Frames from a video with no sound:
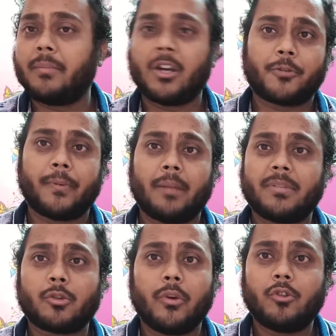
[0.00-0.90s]
Marshman. I'm
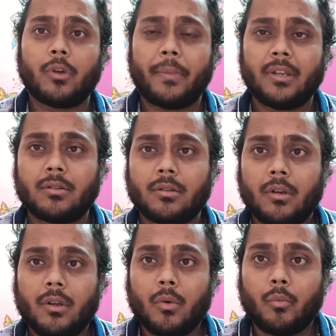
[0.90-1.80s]
just going to repeat
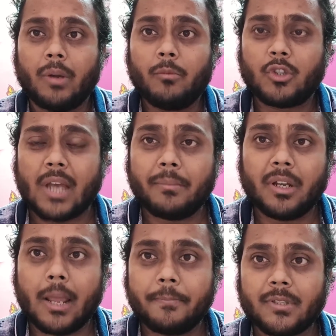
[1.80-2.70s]
one more time the
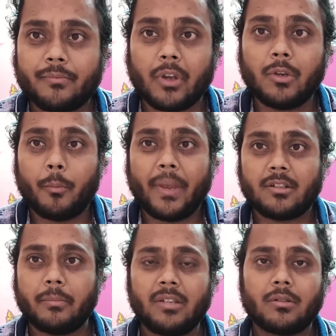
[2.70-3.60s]
names for your
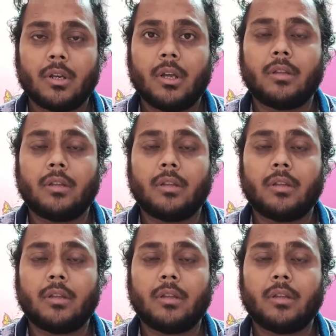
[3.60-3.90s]
betterment.